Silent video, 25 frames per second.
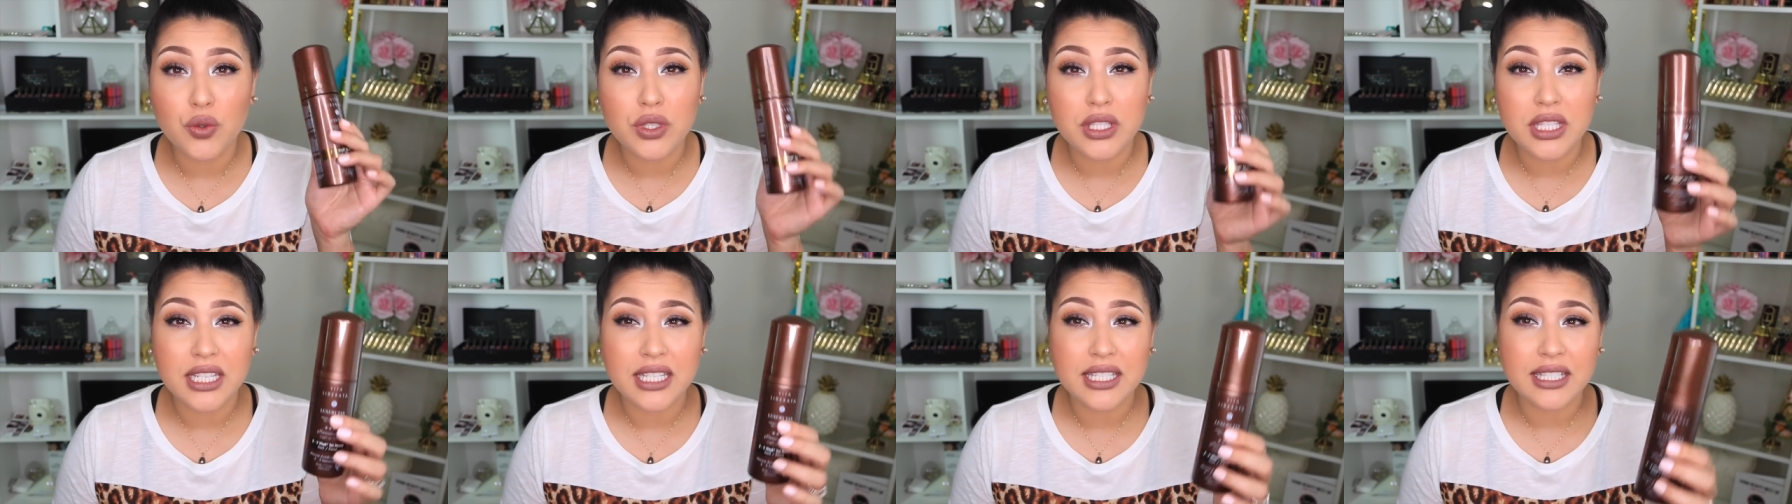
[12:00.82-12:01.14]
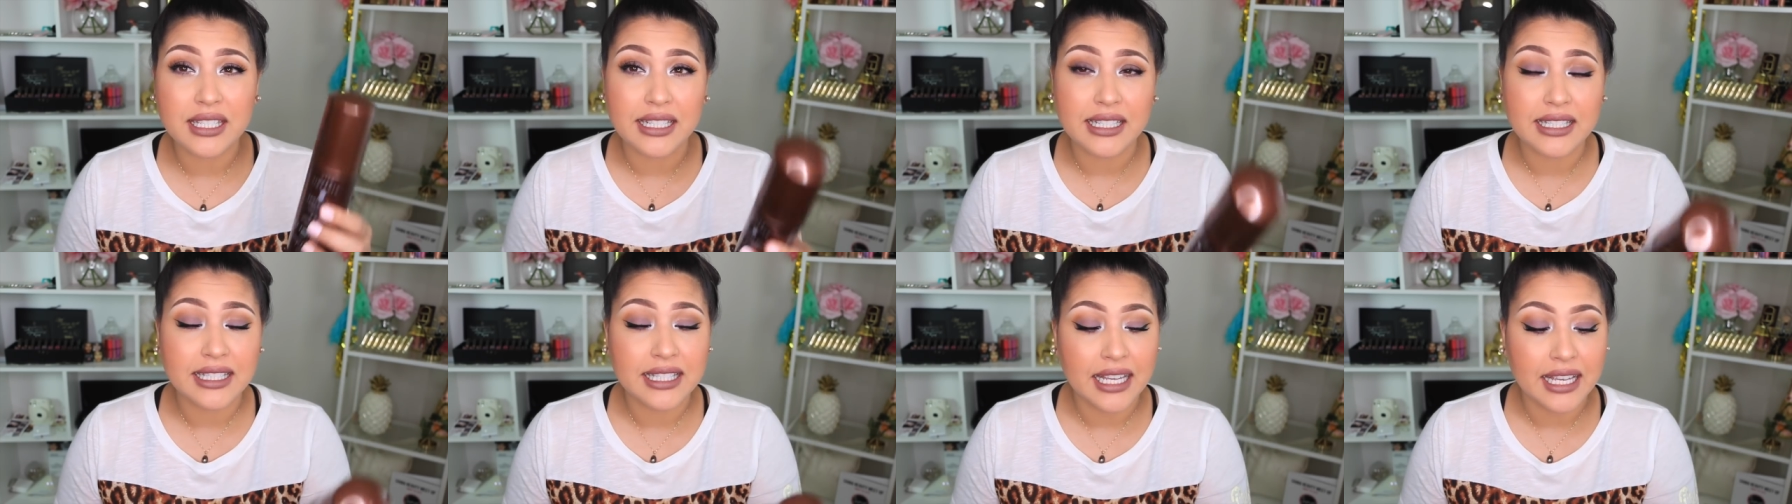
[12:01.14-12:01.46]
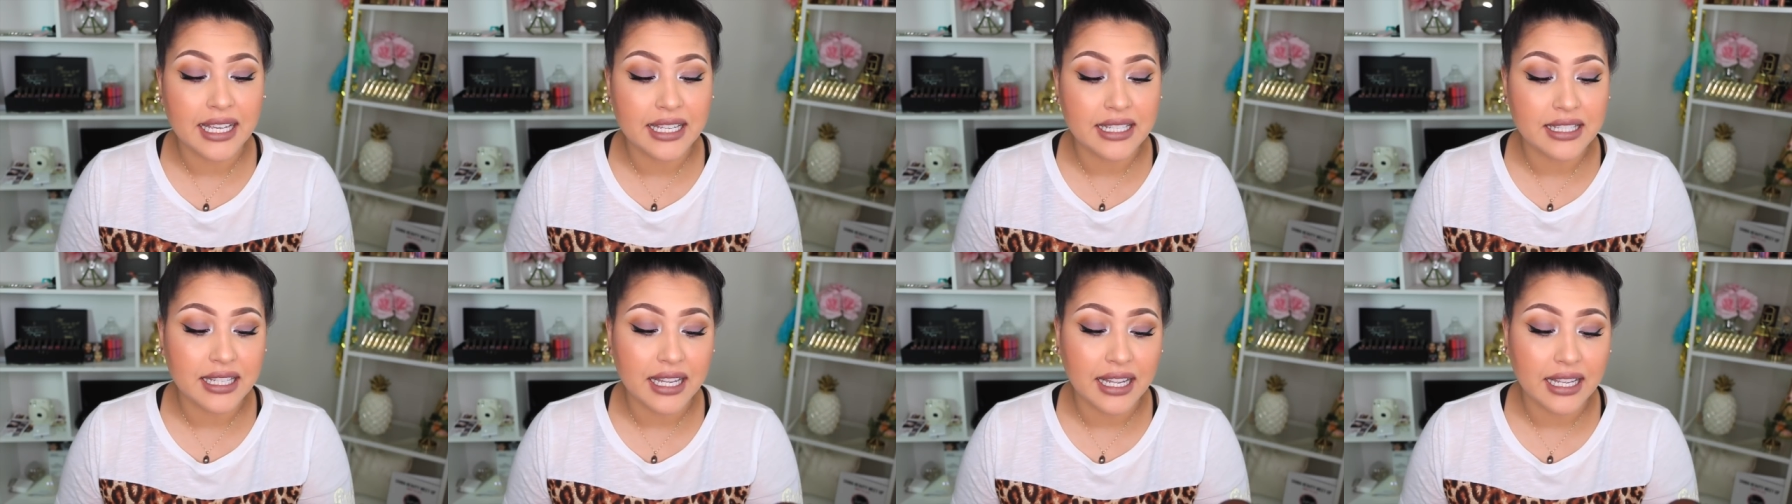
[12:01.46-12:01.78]
use this, it
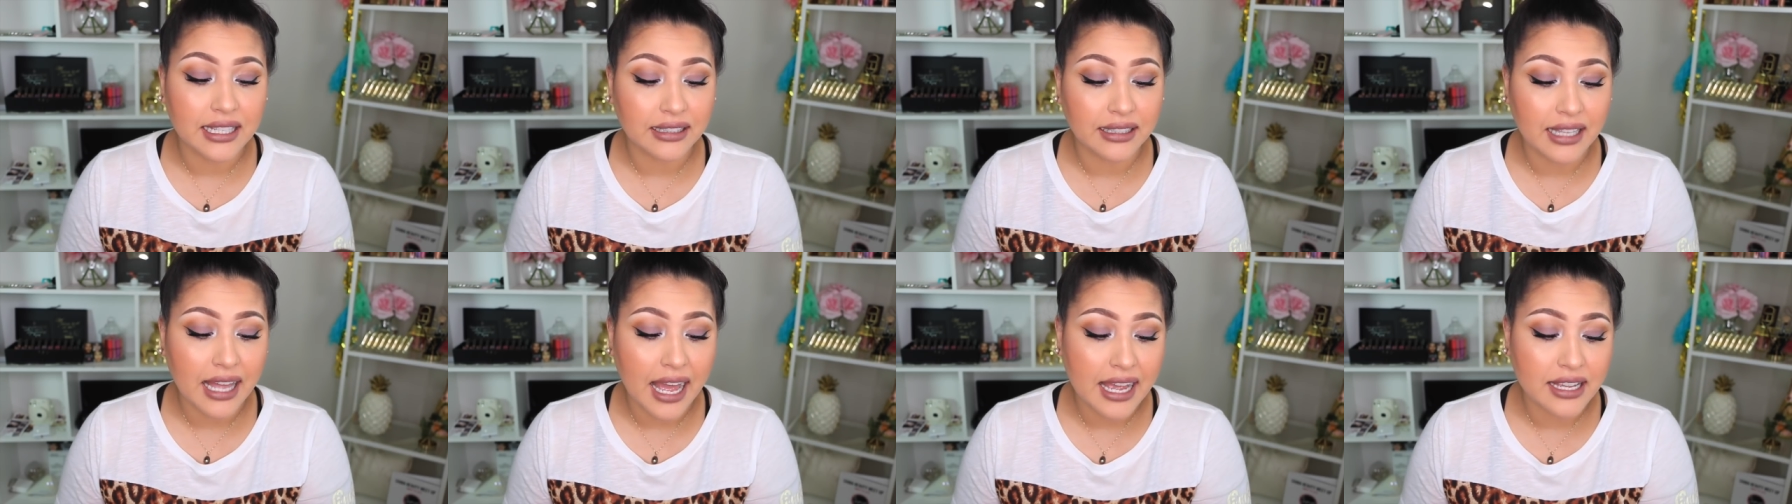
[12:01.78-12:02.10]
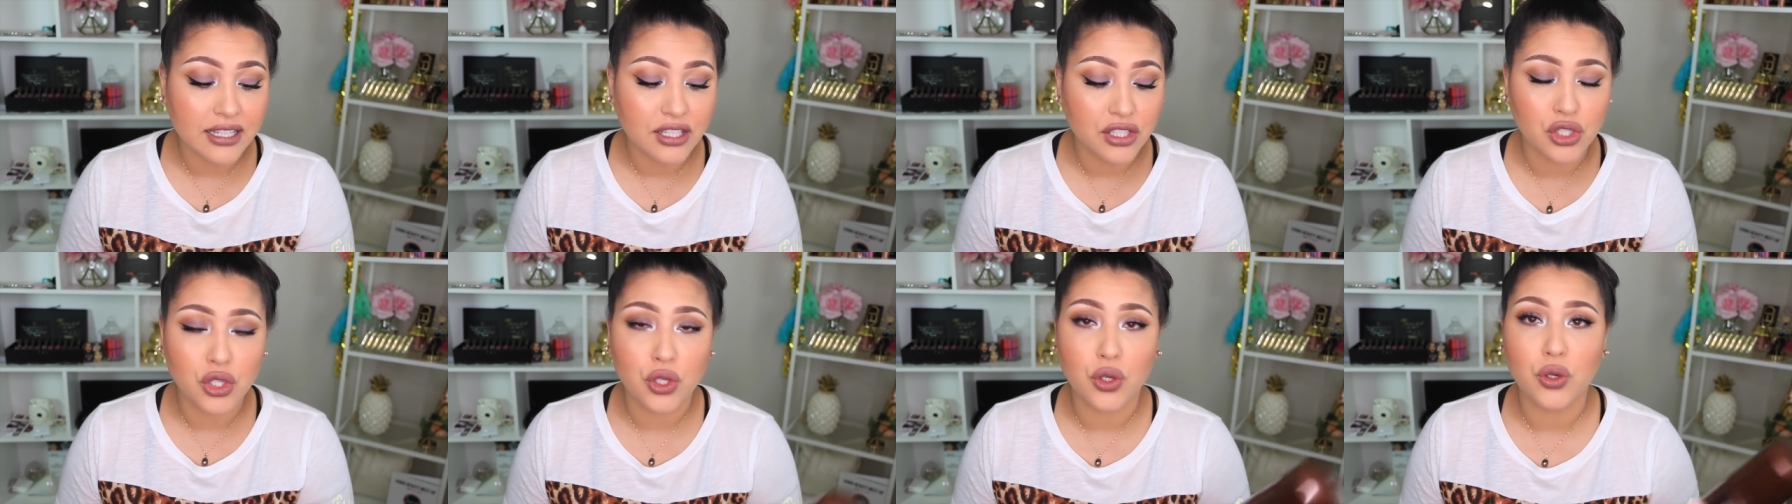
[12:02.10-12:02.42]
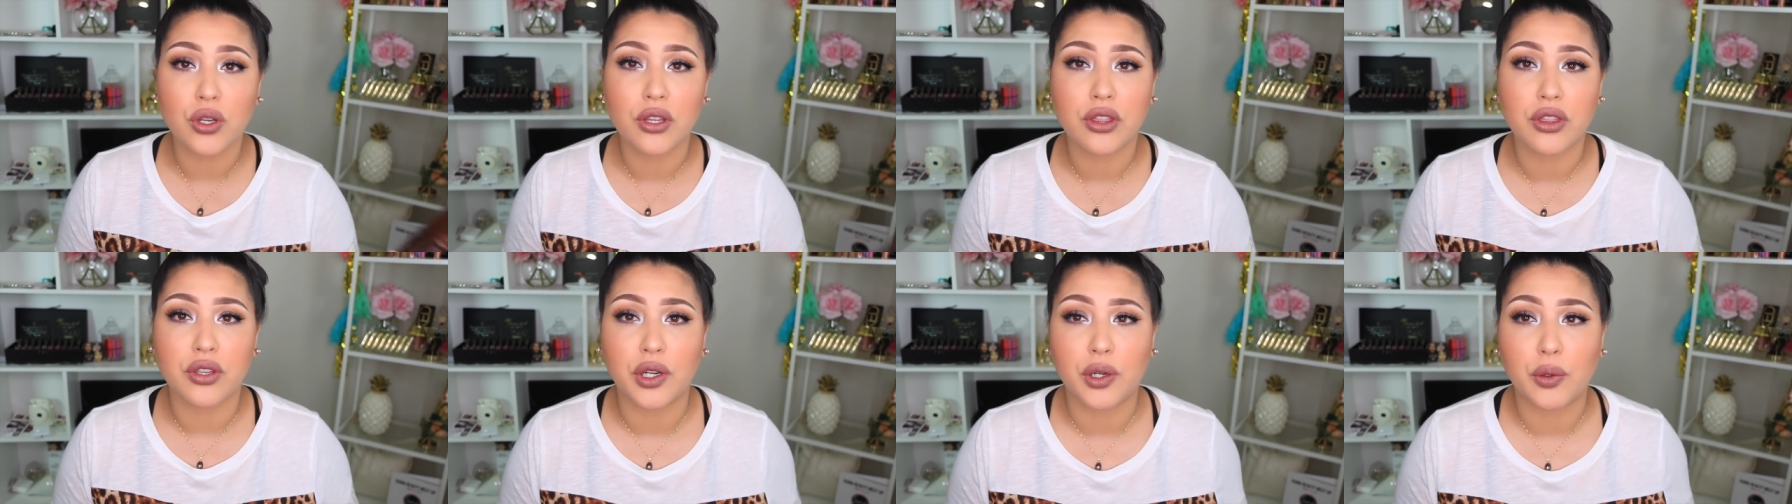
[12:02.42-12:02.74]
says it lasts
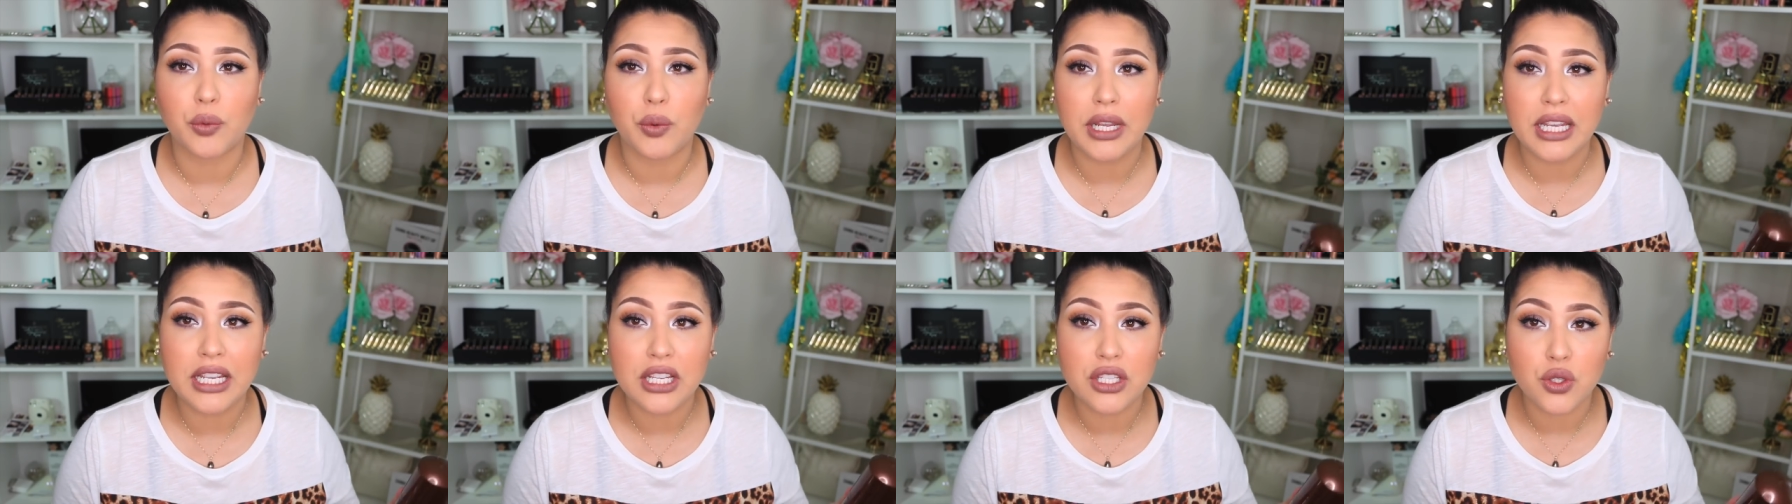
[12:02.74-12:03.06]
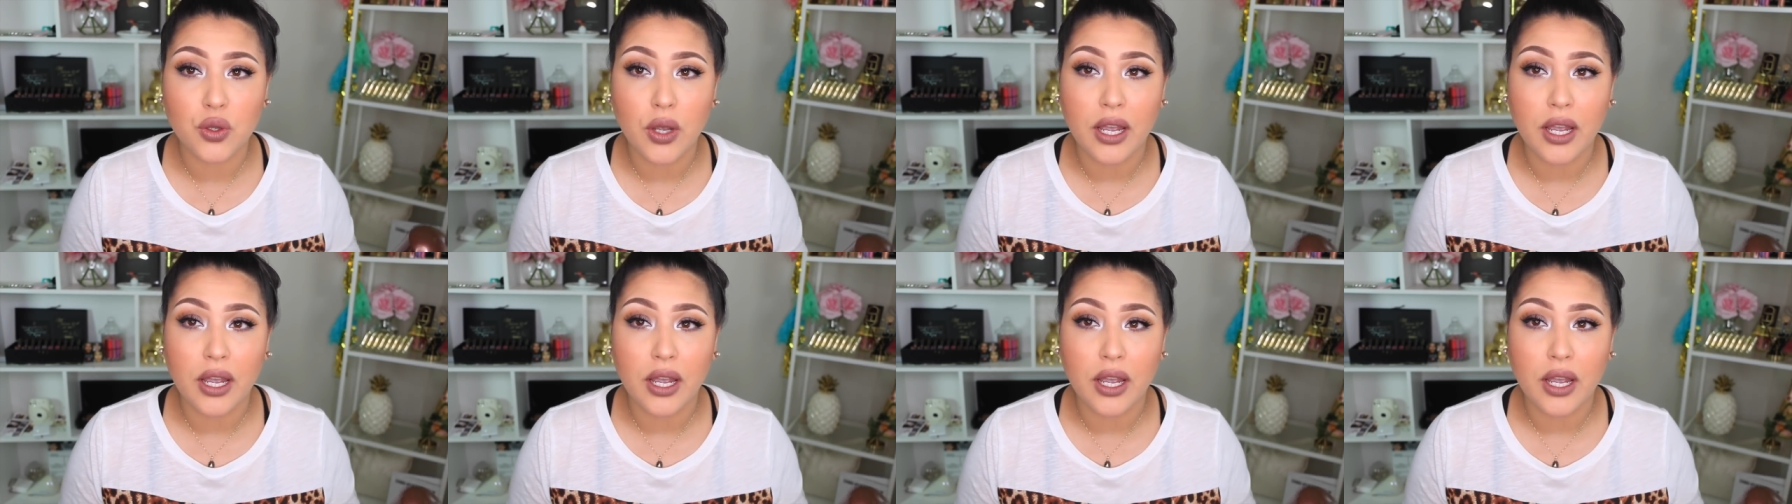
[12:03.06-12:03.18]
two to three weeks.